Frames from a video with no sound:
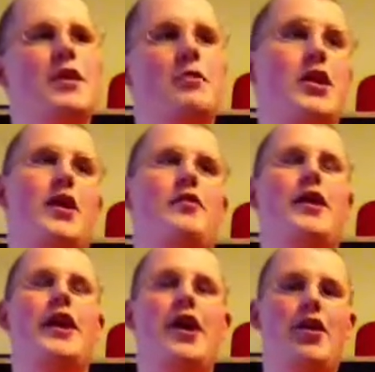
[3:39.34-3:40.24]
we kind of
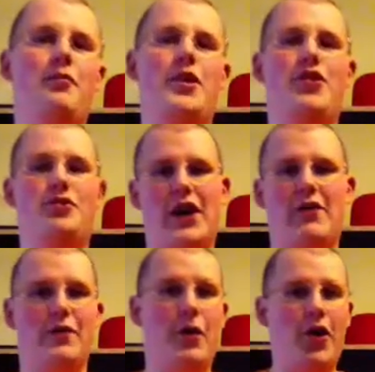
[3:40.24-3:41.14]
ran out because we're
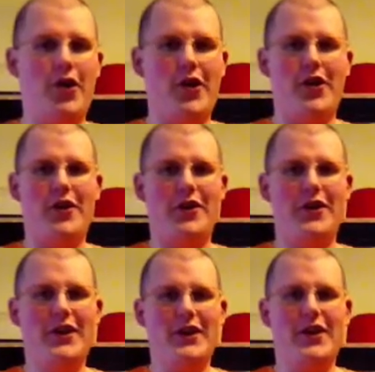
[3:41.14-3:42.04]
having a party here.
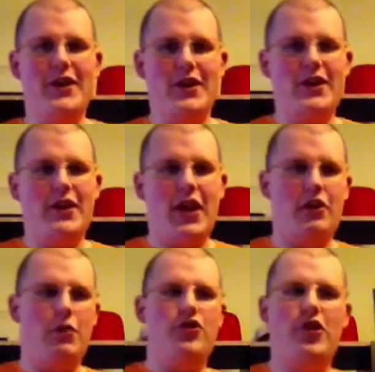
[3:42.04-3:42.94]

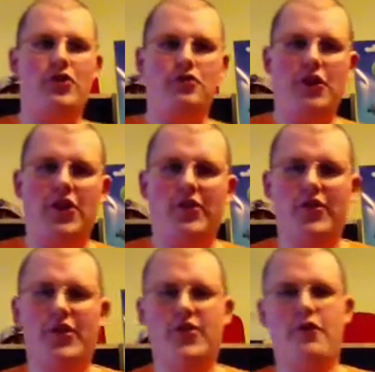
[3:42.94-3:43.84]
Anyway, Shanks, realizing
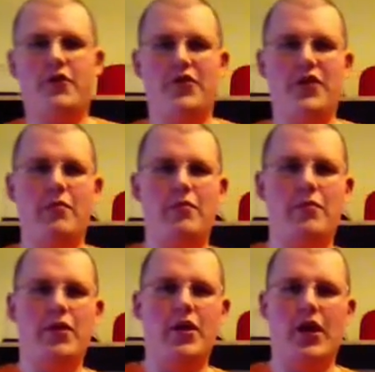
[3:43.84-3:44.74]
this, offers them
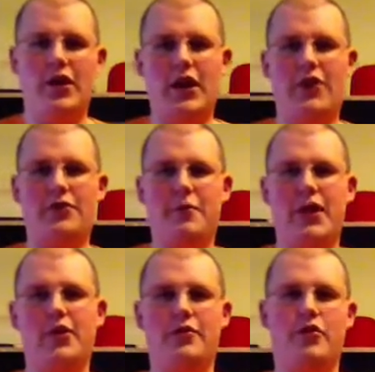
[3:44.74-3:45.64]
a last
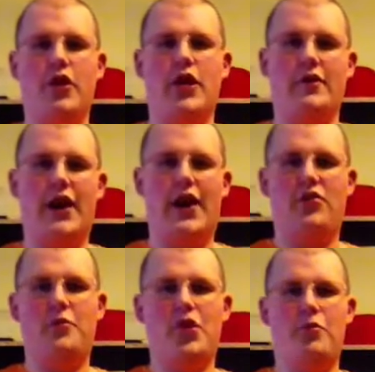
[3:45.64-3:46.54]
bottle of grog that
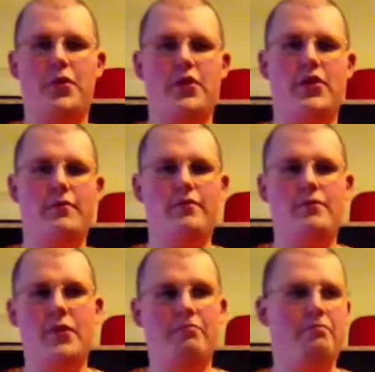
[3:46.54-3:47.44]
hasn't been opened.
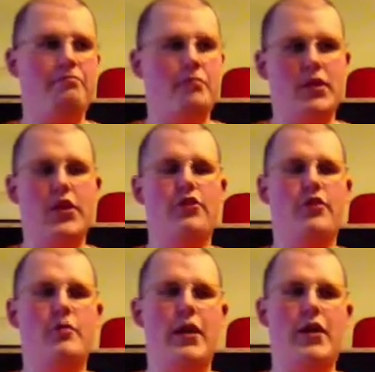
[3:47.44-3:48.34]
The leader of
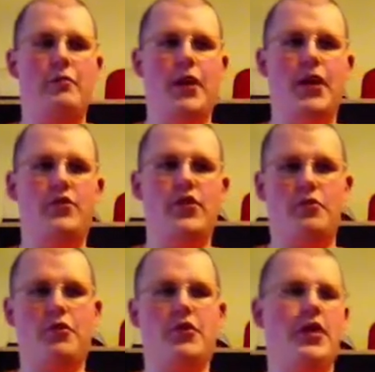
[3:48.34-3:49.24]
the bandits
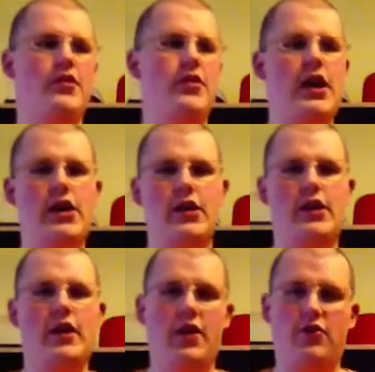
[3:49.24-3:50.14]
doesn't really take this
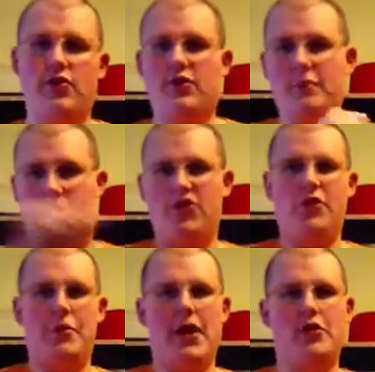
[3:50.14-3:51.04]
kindly and smashes the
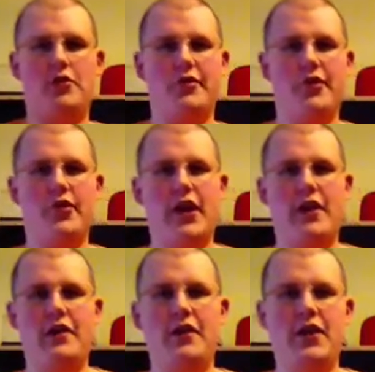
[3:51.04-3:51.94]
bottle over his head